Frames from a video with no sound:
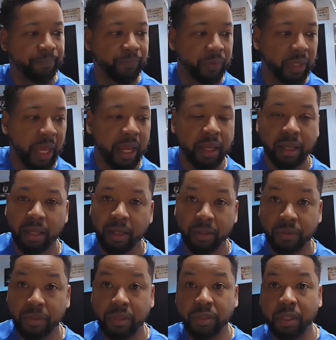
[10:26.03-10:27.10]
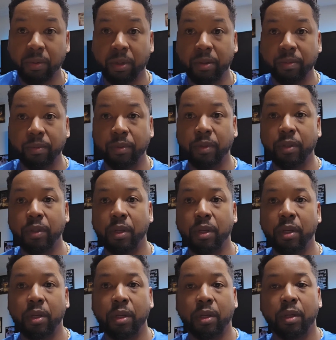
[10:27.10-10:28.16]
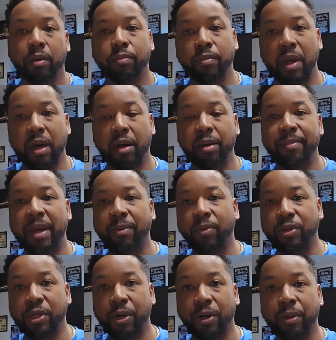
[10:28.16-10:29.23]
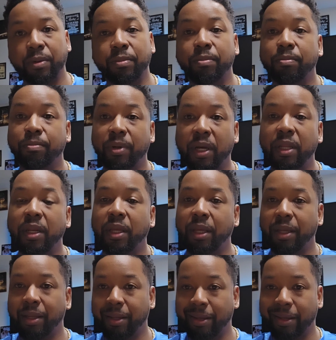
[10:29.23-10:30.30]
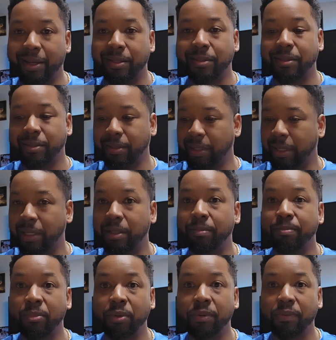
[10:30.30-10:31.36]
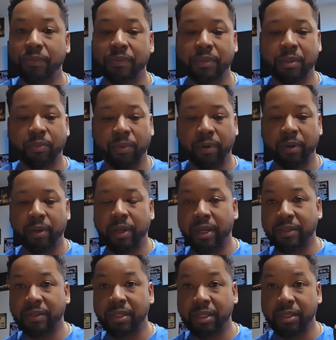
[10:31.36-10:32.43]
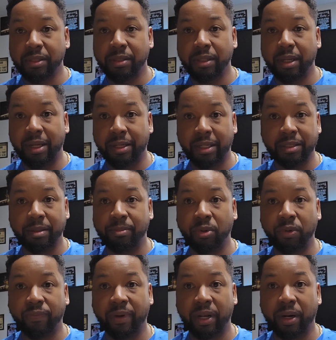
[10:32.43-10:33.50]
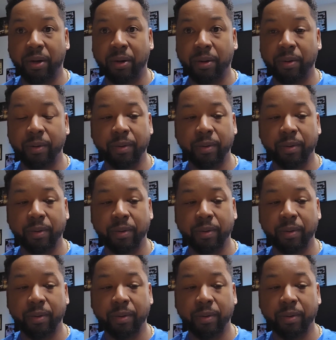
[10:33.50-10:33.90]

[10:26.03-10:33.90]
Okay, it loses 0. Now it may return, but it moves. Whereas this, it doesn't move at all.